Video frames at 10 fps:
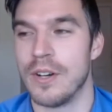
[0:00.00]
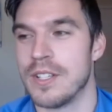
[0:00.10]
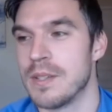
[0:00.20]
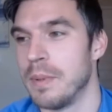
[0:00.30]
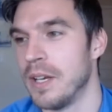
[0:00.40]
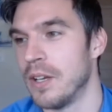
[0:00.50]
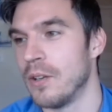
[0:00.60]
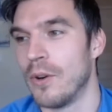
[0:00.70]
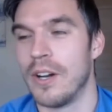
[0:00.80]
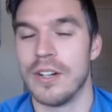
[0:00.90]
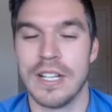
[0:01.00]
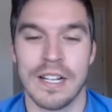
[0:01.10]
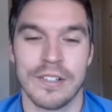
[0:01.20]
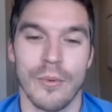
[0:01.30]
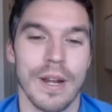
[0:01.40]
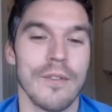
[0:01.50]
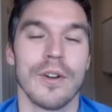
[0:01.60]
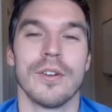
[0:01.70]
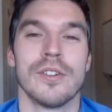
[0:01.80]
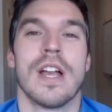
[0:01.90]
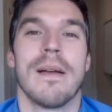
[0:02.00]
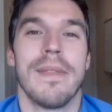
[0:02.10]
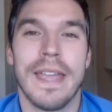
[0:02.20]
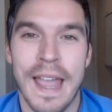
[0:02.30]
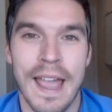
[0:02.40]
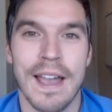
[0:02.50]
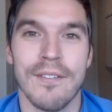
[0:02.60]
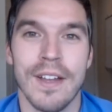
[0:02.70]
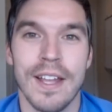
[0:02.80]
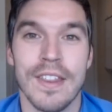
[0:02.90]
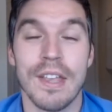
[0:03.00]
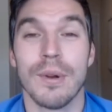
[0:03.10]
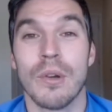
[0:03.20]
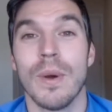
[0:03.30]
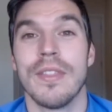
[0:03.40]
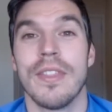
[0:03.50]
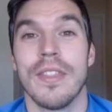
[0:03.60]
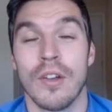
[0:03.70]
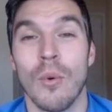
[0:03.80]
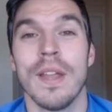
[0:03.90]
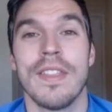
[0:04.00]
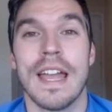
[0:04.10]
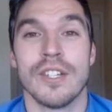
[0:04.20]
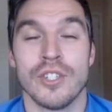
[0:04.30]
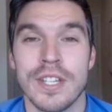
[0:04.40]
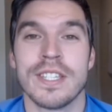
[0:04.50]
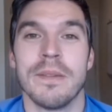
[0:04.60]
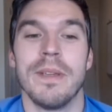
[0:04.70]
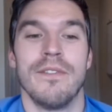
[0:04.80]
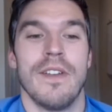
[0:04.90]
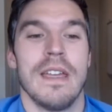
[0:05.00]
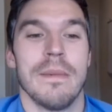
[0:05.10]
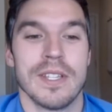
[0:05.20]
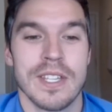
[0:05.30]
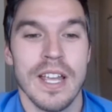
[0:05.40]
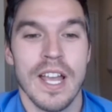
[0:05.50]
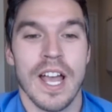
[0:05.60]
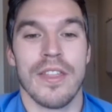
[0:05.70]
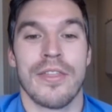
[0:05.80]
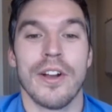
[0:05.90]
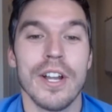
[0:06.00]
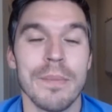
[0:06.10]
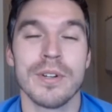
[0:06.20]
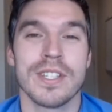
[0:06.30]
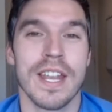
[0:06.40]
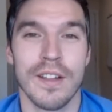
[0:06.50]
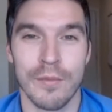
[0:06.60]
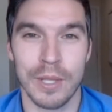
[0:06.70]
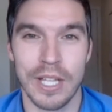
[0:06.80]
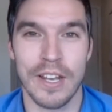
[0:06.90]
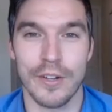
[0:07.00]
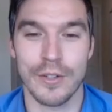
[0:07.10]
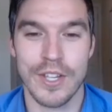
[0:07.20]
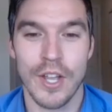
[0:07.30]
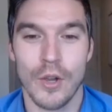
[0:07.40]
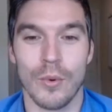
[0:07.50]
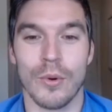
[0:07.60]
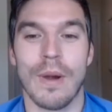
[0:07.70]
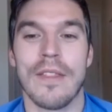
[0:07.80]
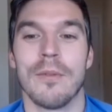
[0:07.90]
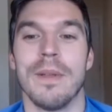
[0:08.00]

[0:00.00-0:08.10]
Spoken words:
it's being a lawyer or doctor, whatever job they have, they would quit that just to be famous. 30% of millennials would rather be